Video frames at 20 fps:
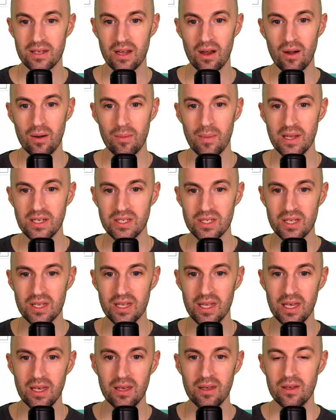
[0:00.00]
are
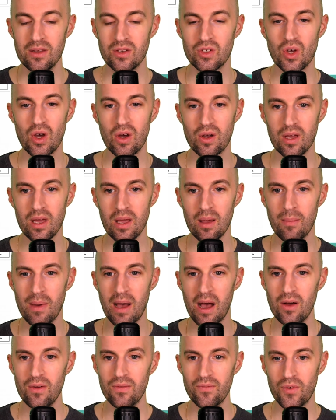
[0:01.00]
basically talking
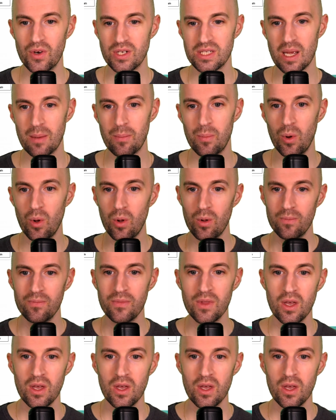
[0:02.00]
about, for example,